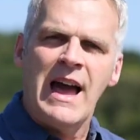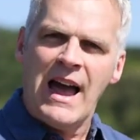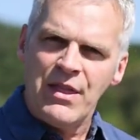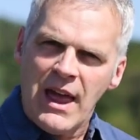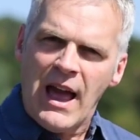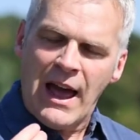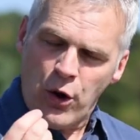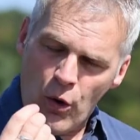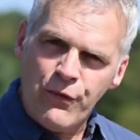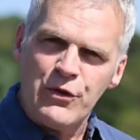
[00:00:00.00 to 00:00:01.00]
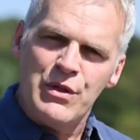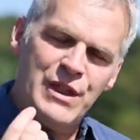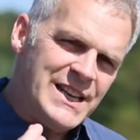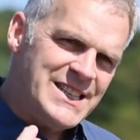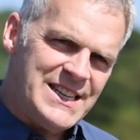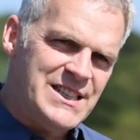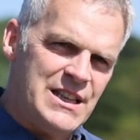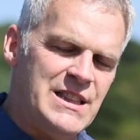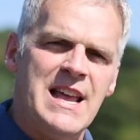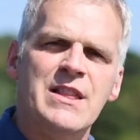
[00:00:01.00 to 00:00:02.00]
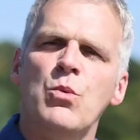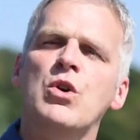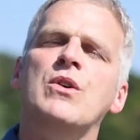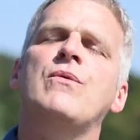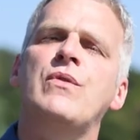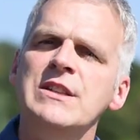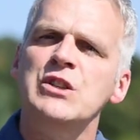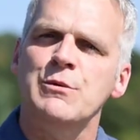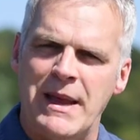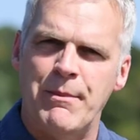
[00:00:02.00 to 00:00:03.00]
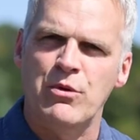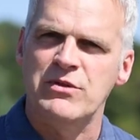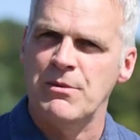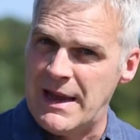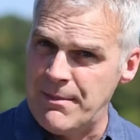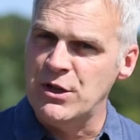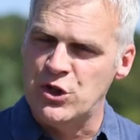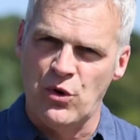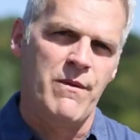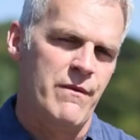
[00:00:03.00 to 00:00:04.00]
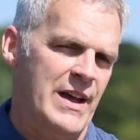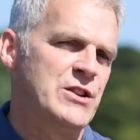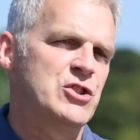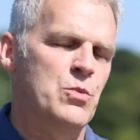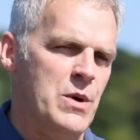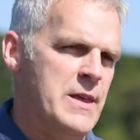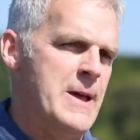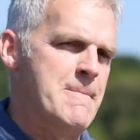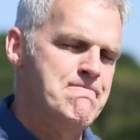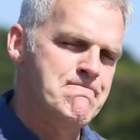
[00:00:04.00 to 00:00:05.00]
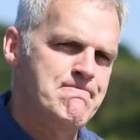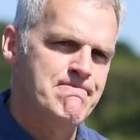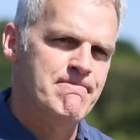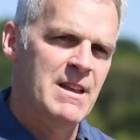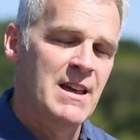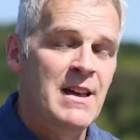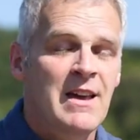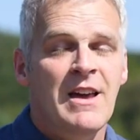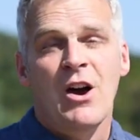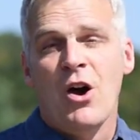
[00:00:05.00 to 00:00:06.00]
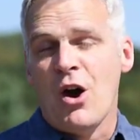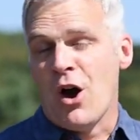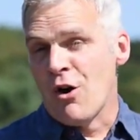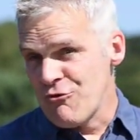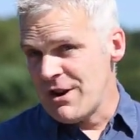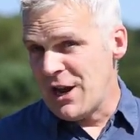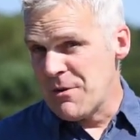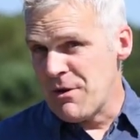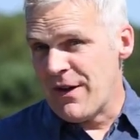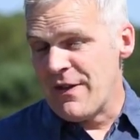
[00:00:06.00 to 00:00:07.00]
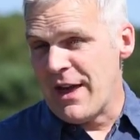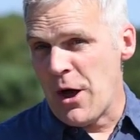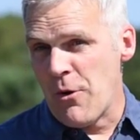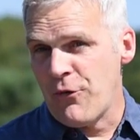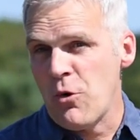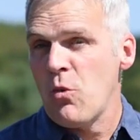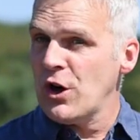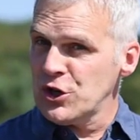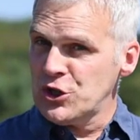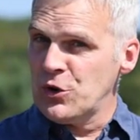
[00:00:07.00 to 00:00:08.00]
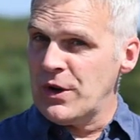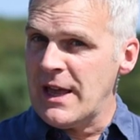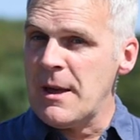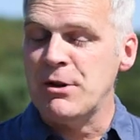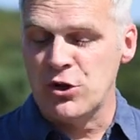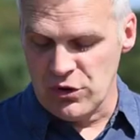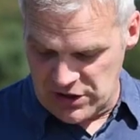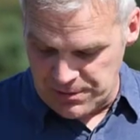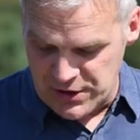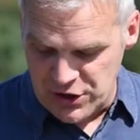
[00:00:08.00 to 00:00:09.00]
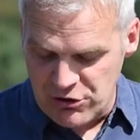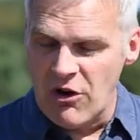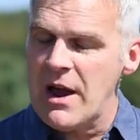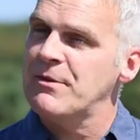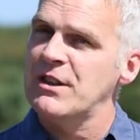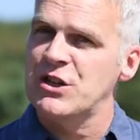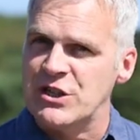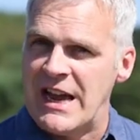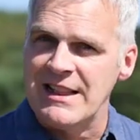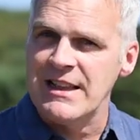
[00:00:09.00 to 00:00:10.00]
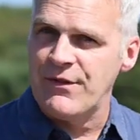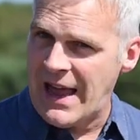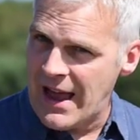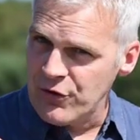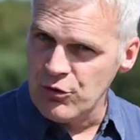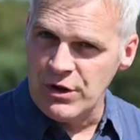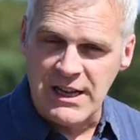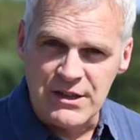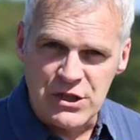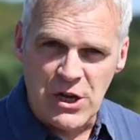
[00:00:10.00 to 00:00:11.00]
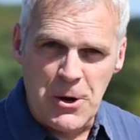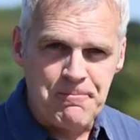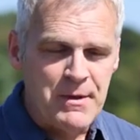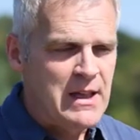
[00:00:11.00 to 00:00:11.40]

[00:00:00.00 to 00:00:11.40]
And often this is the thing that will convince people to maybe joint venture with you. I really hope you found that helpful. Whilst you're here, be sure to subscribe to this channel if you haven't already done so.